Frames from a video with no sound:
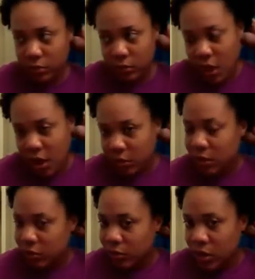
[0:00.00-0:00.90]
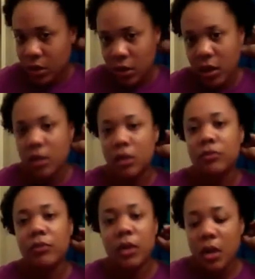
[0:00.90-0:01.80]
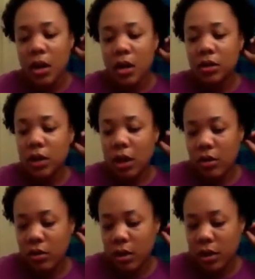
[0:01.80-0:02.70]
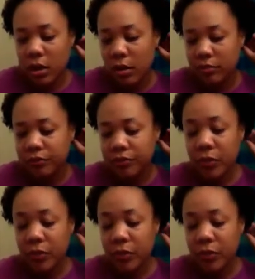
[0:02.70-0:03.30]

I need, really need it. So um,